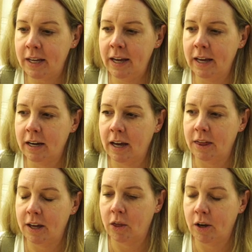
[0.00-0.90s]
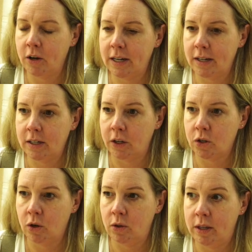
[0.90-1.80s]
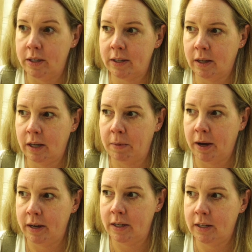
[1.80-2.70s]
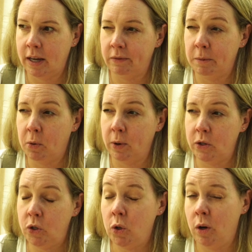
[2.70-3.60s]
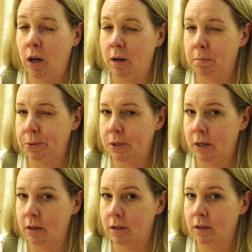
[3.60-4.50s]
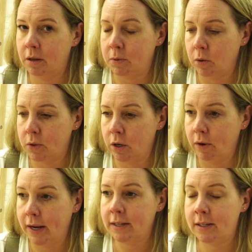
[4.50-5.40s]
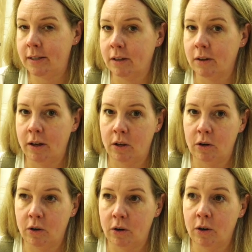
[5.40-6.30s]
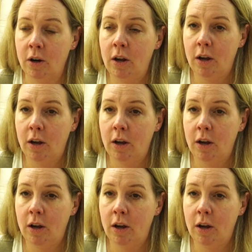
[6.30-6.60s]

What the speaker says: And I think their testing showed this clay body to have a 0.29% absorption rate, still under